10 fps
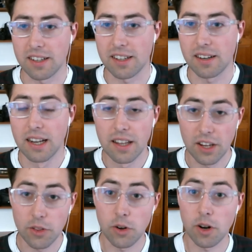it,
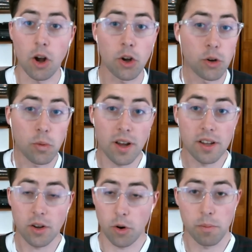either in a good way
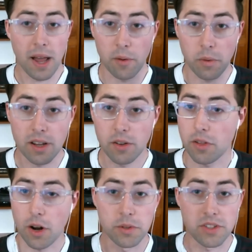or a bad way? You thought
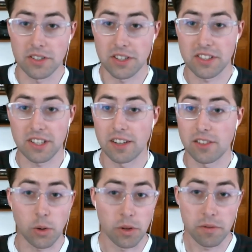it was going to succeed and it
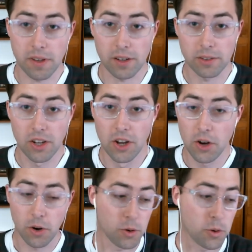totally failed,
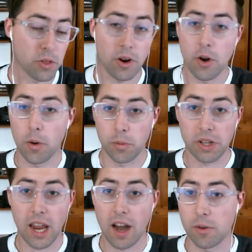or you thought no one would
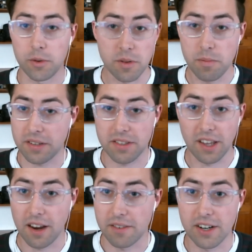care and it was the best thing
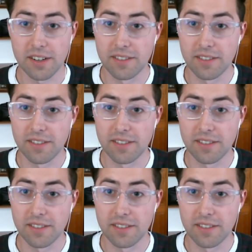ever?